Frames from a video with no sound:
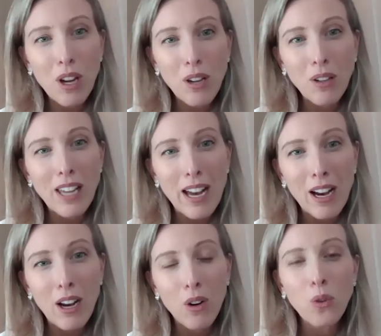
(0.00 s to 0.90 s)
shows
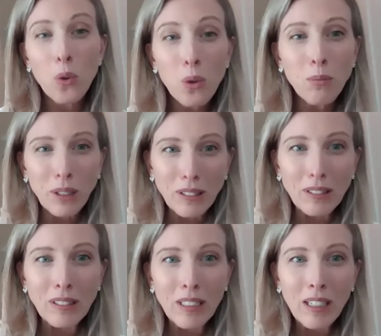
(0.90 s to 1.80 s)
how normal